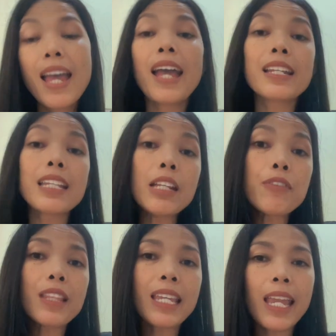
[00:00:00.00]
And if
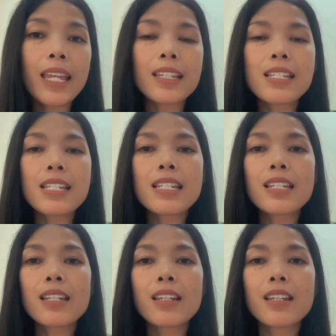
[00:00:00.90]
the
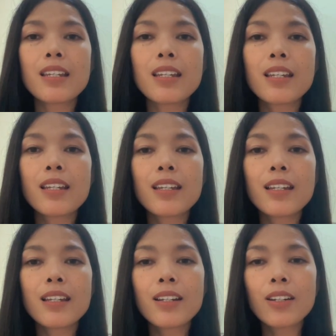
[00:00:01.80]
case,
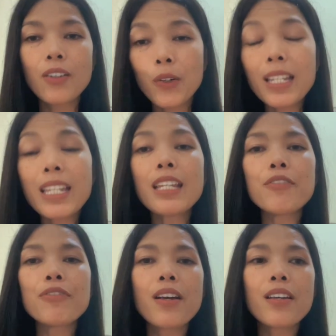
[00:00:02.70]
or
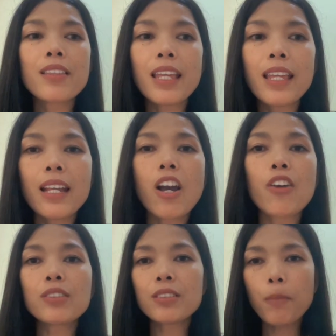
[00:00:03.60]
if the
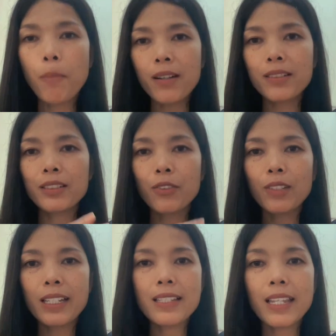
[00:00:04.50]
counterpart, or
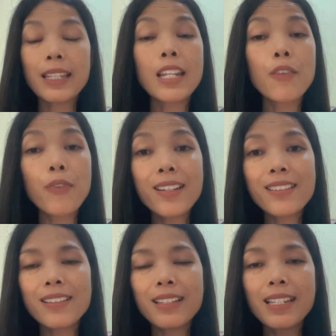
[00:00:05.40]
let's say the
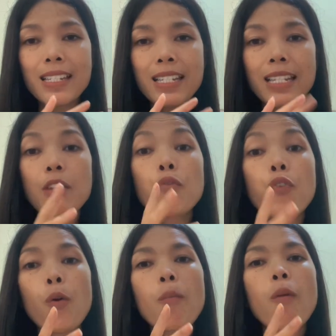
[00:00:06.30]
defendant, is in
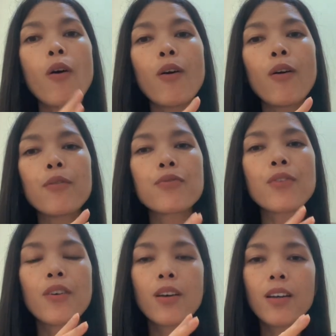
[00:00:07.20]
form of
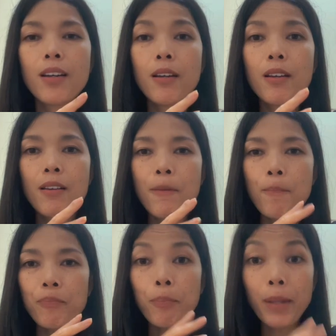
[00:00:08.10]

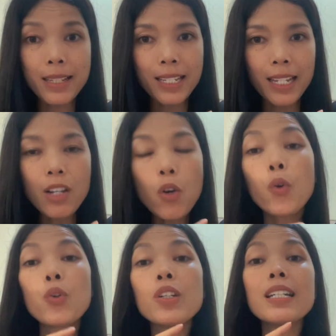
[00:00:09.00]
PT
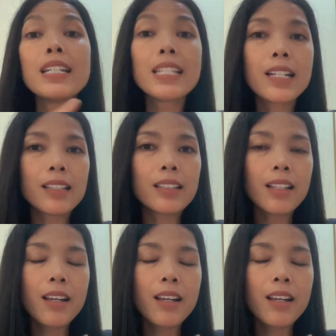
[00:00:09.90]
or legal